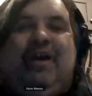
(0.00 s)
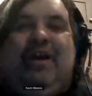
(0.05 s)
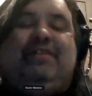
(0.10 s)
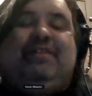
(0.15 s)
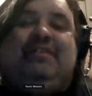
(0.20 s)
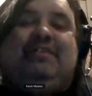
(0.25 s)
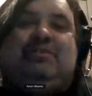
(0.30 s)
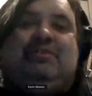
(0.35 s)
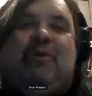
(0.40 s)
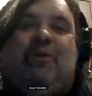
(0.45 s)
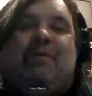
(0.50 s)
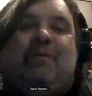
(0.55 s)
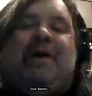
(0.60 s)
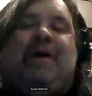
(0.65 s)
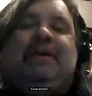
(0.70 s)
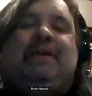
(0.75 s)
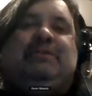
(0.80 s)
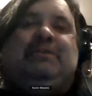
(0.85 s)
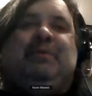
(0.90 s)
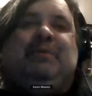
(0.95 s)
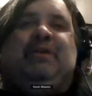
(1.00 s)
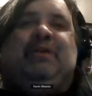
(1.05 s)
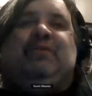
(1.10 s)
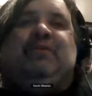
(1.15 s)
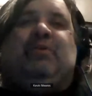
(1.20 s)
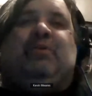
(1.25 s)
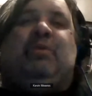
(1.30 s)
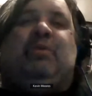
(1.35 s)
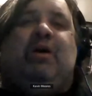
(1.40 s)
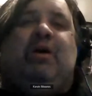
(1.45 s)
Grant, this reminds me
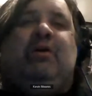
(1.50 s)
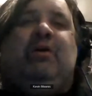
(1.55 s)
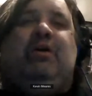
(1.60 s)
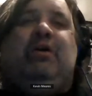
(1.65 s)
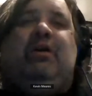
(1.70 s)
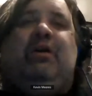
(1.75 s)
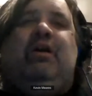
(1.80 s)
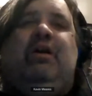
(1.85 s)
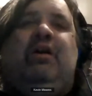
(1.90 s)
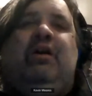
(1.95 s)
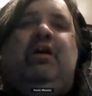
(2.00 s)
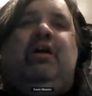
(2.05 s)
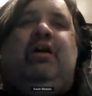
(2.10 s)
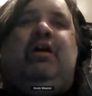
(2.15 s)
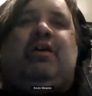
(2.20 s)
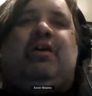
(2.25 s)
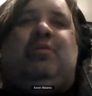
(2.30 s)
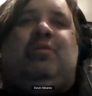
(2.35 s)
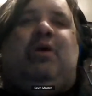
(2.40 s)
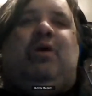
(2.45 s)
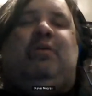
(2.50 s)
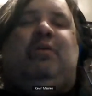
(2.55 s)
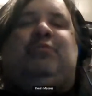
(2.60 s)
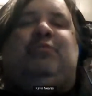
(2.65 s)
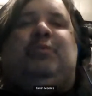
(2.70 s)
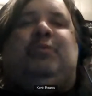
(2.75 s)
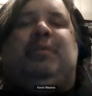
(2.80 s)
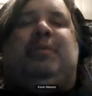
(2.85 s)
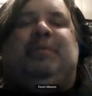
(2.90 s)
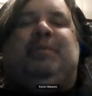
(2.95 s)
of a quote
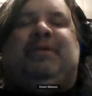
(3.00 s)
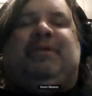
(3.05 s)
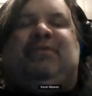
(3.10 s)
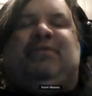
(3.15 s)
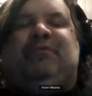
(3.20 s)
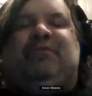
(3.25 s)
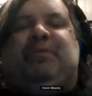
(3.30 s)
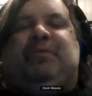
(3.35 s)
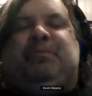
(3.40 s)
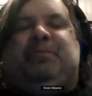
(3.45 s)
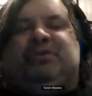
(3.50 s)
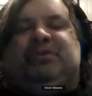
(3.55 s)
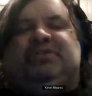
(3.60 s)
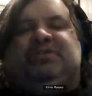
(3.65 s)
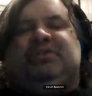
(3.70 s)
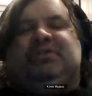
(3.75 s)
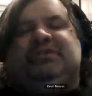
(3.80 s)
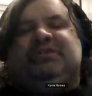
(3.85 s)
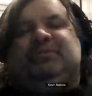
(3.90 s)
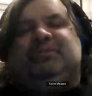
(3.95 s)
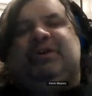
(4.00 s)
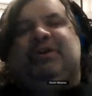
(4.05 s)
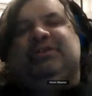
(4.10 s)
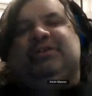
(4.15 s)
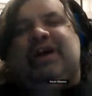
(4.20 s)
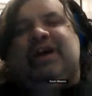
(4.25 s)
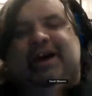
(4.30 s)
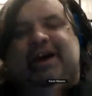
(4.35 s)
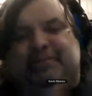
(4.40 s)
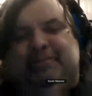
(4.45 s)
from one of my favorite book series of
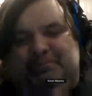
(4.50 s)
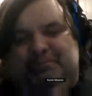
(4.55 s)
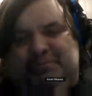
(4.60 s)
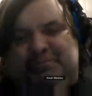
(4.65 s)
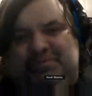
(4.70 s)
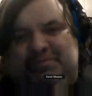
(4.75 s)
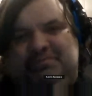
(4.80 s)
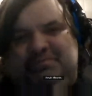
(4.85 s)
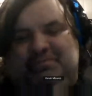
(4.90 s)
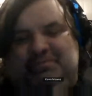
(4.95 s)
all time,